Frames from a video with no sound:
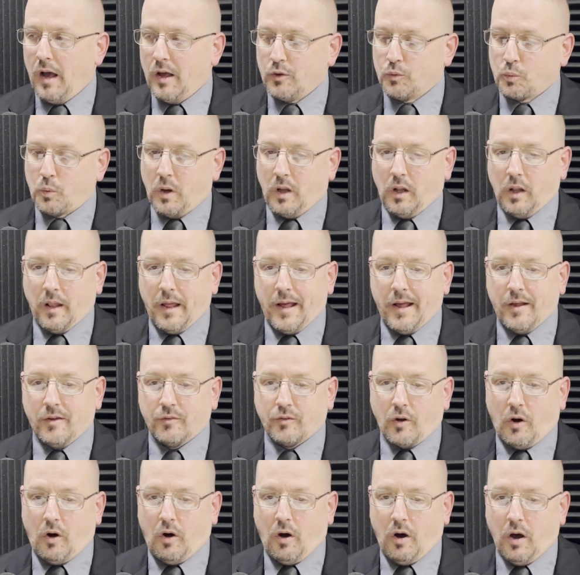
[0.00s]
as well as
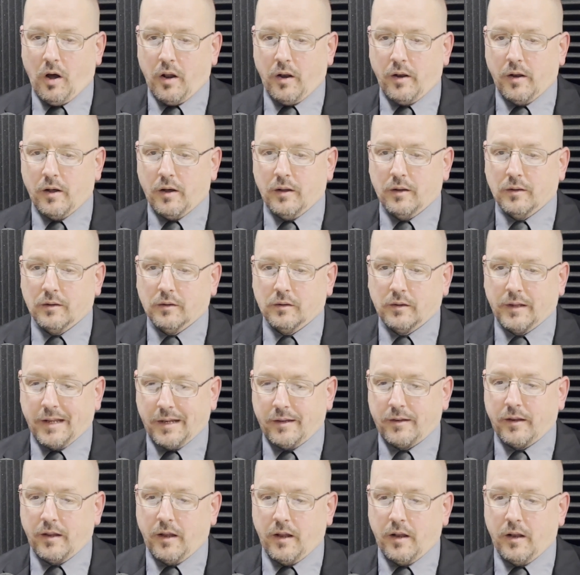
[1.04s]
on uh,
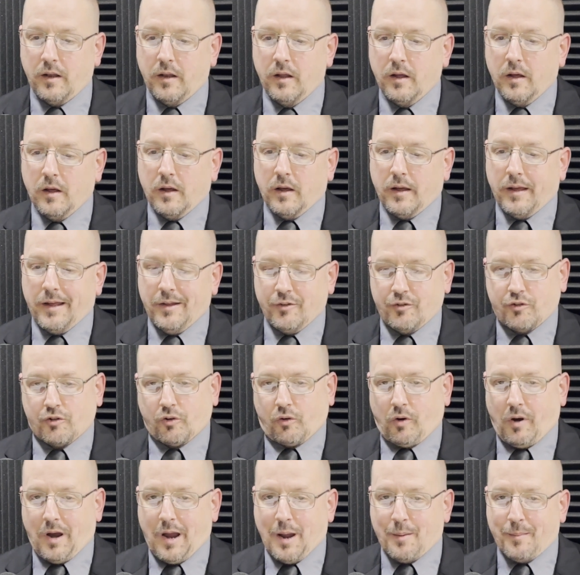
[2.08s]
LinkedIn,
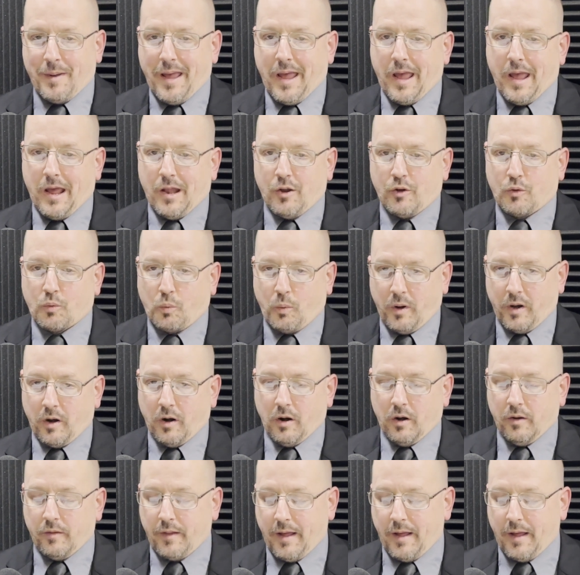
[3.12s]
Instagram, and Twitter.